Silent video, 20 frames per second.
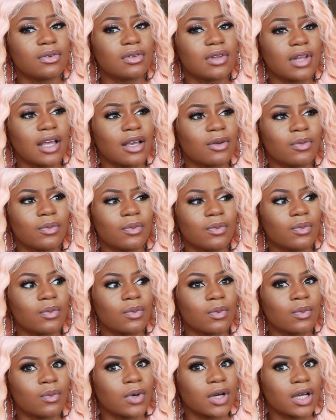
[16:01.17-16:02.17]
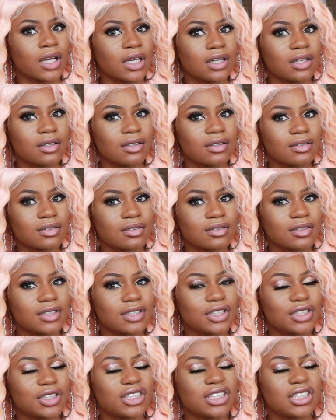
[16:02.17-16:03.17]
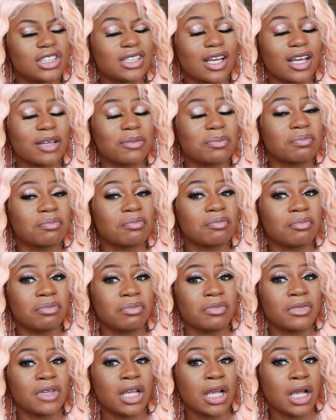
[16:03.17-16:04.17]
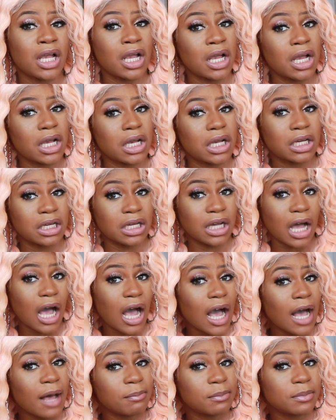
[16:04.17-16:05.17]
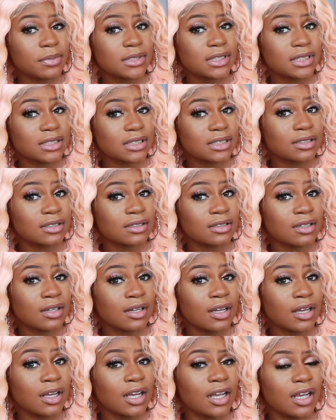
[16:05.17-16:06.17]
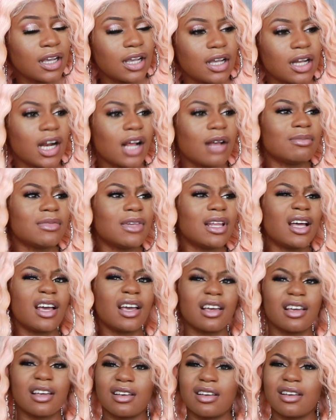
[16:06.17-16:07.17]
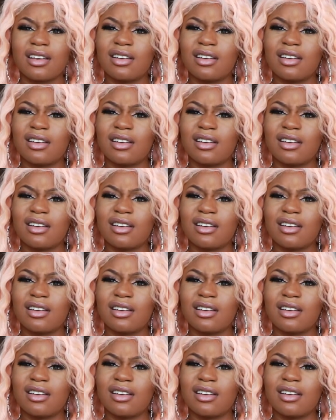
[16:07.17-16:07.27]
like what? She's like, cops? And I'm like,